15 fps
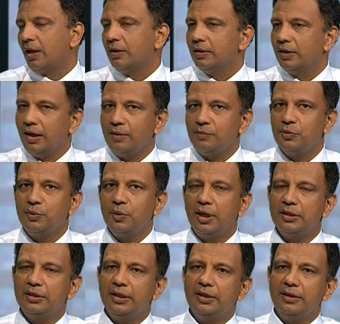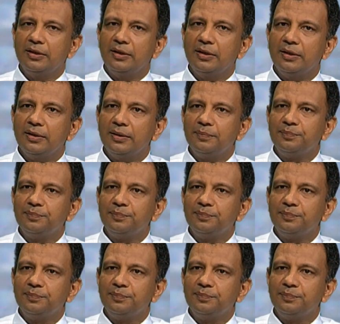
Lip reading: Therefore, I think the